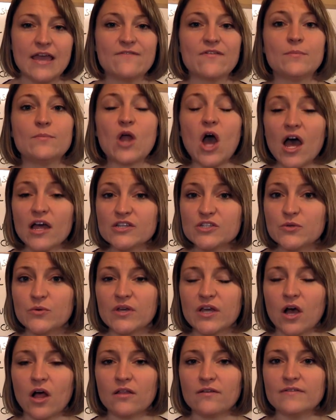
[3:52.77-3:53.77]
If I'm not
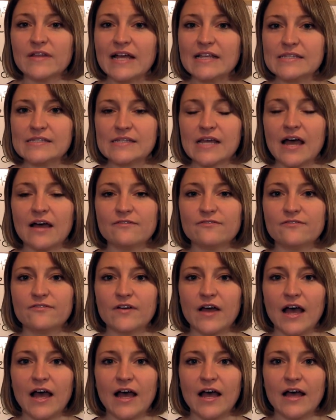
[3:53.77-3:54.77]
doing all of that stuff,
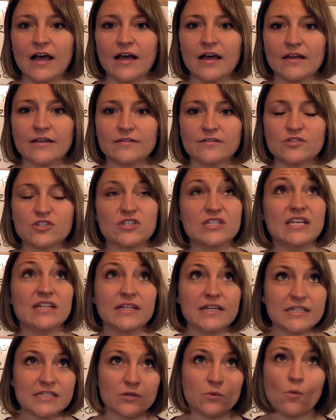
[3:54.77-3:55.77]

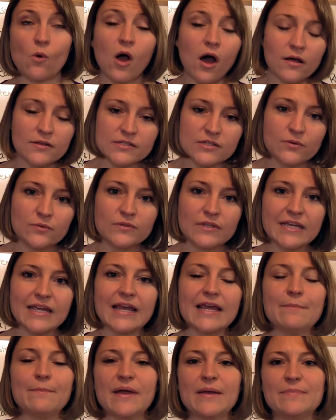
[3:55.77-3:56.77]
ceilings and walls only,
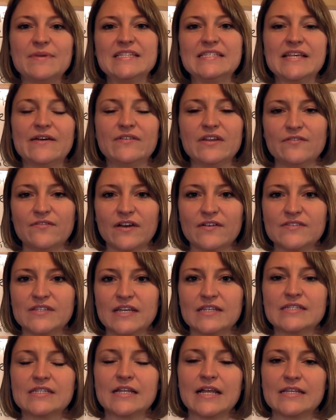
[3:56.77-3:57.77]
it might be 75
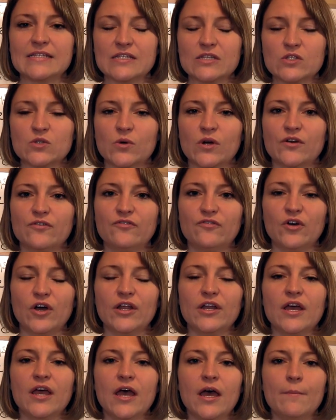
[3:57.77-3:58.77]
cents less a square
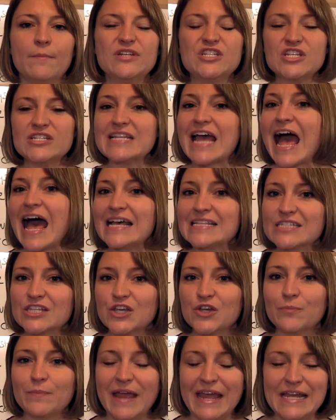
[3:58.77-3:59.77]
foot. But just
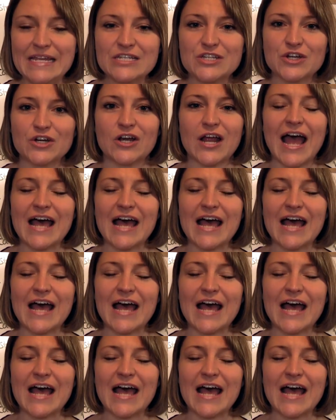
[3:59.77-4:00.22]
ask your painter.